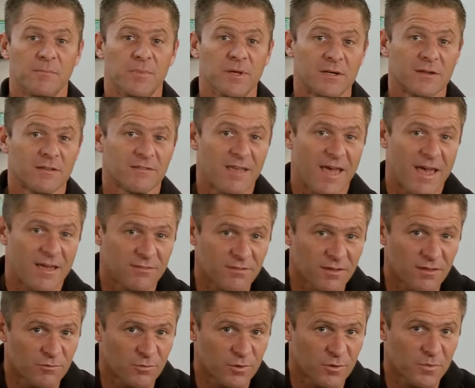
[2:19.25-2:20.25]
Builders has
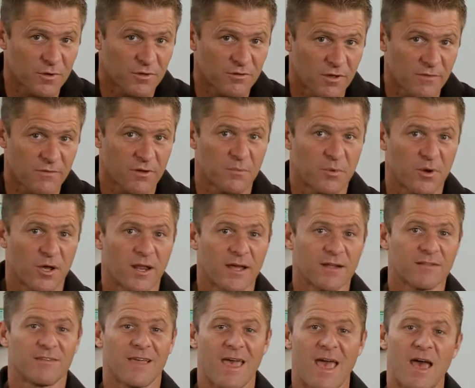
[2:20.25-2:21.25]
these wood preserving
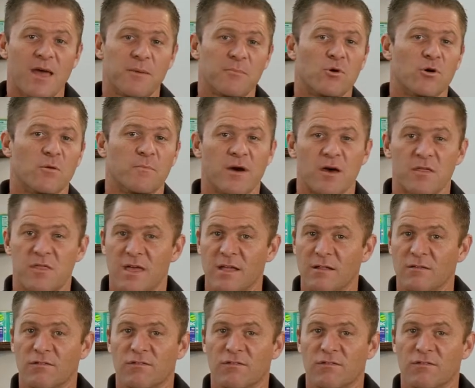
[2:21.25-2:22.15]
products and more both in